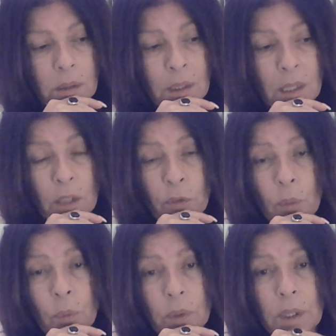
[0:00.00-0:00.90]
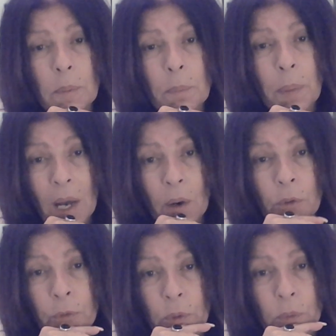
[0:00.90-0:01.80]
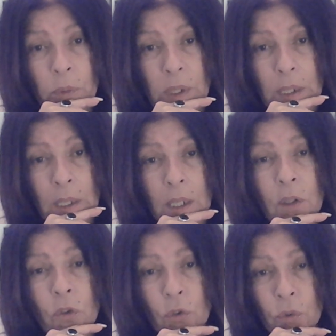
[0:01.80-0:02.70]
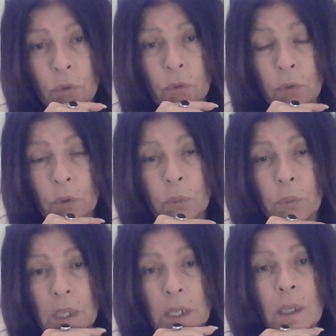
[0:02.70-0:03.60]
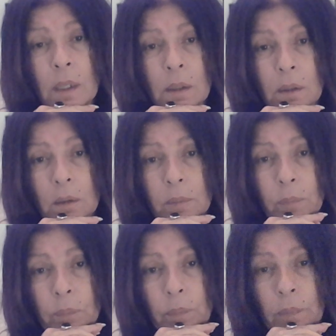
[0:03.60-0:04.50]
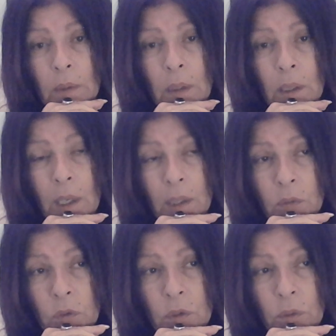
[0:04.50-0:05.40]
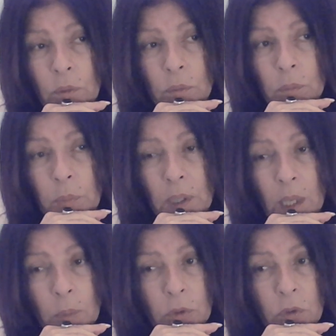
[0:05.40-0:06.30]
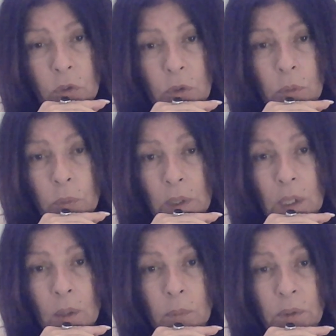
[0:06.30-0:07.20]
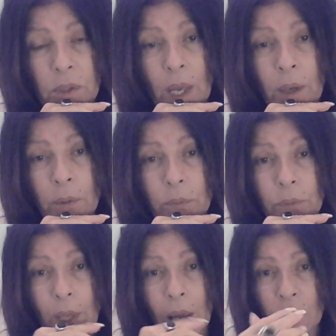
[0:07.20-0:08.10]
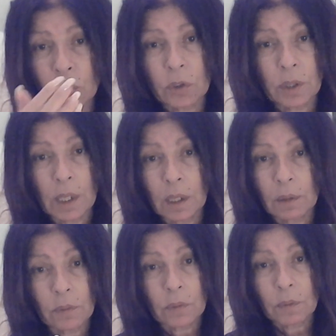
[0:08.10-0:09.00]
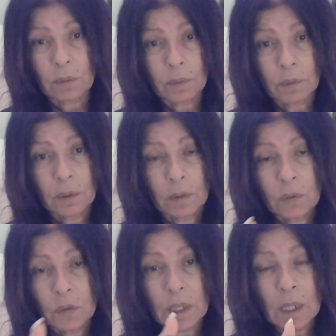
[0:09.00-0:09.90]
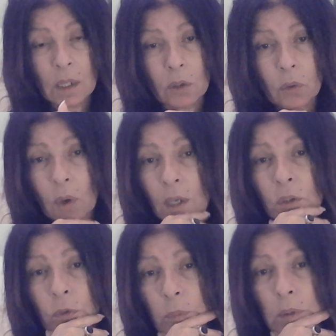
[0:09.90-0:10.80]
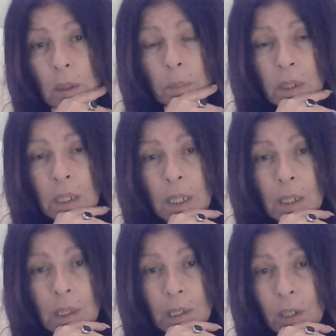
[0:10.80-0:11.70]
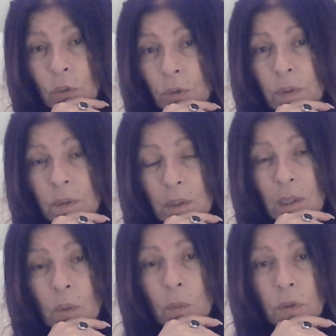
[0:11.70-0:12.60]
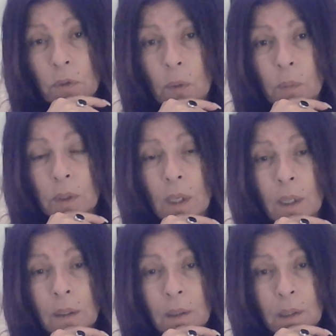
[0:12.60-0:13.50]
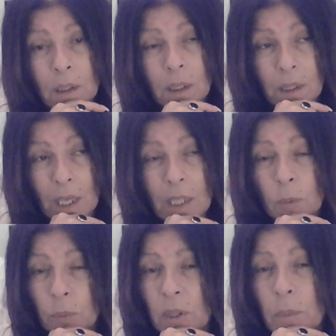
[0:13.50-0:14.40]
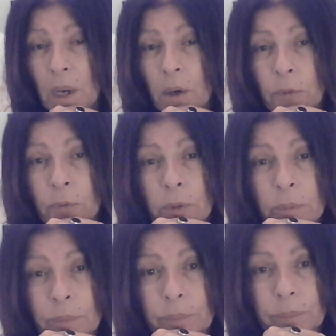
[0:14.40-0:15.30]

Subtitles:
to give a really powerful reading and a truthful reading, and to be able to do a reading without actually sitting across from somebody and actually seeing what's going on, that's pretty powerful.